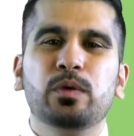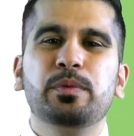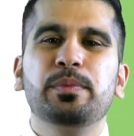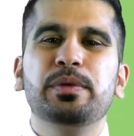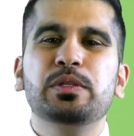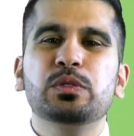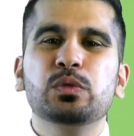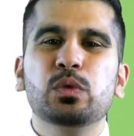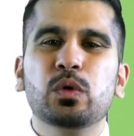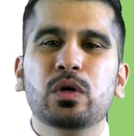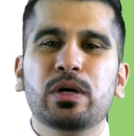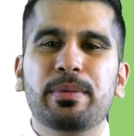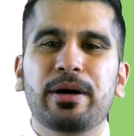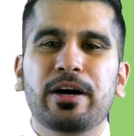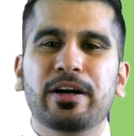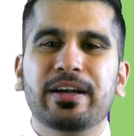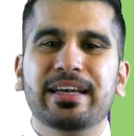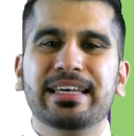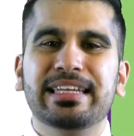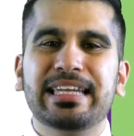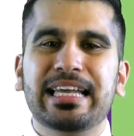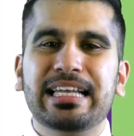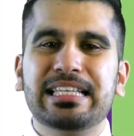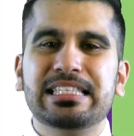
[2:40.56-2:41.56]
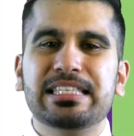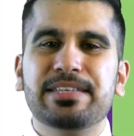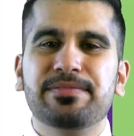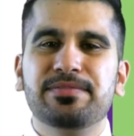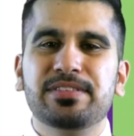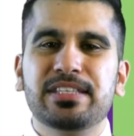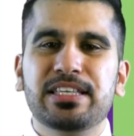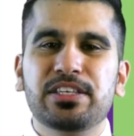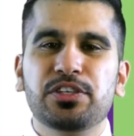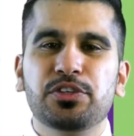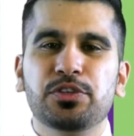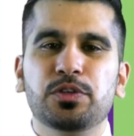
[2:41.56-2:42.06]
When we talk about
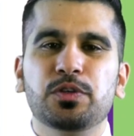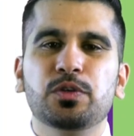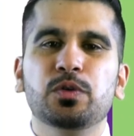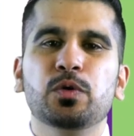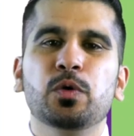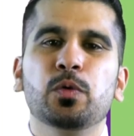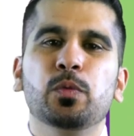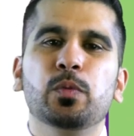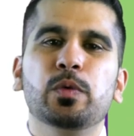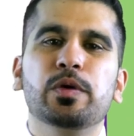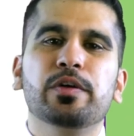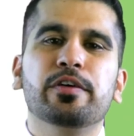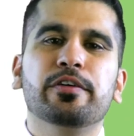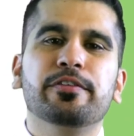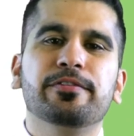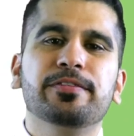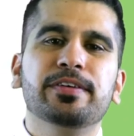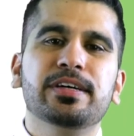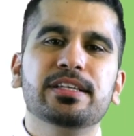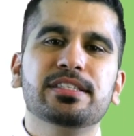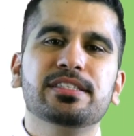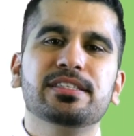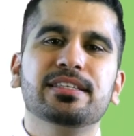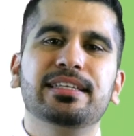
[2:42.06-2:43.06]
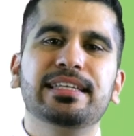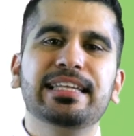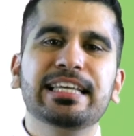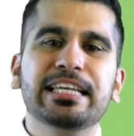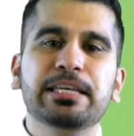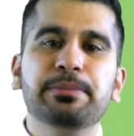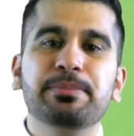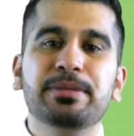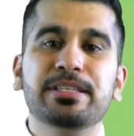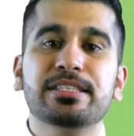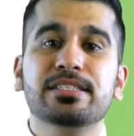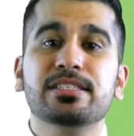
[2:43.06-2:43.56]
connective tissue, we refer to
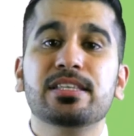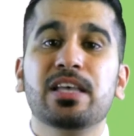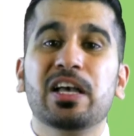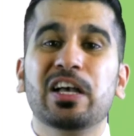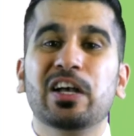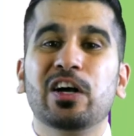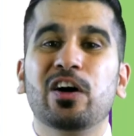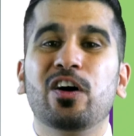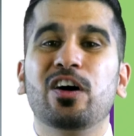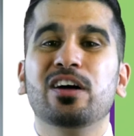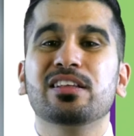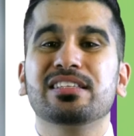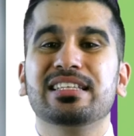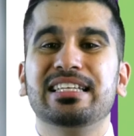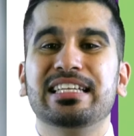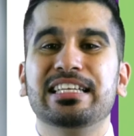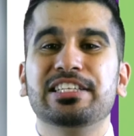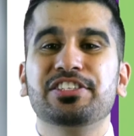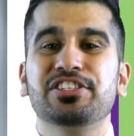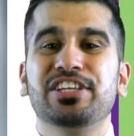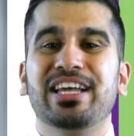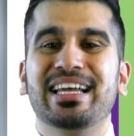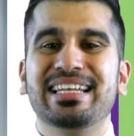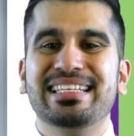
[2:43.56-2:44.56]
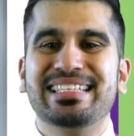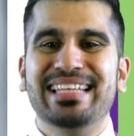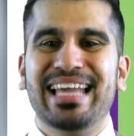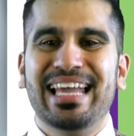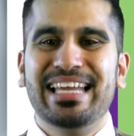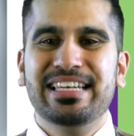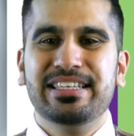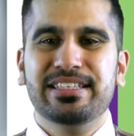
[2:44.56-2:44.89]
ligaments, cartilage, and